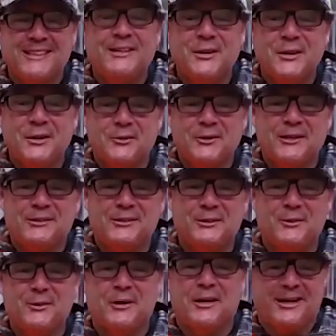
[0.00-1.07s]
he's gonna read to
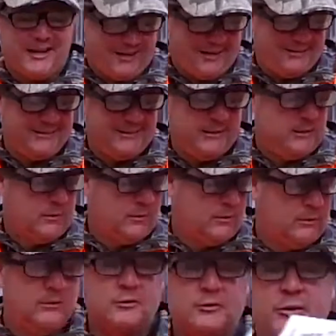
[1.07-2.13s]
you today.
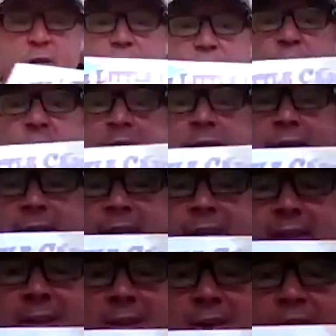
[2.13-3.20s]
The three
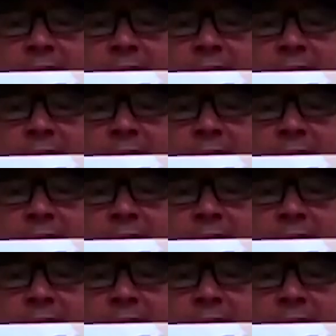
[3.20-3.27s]
little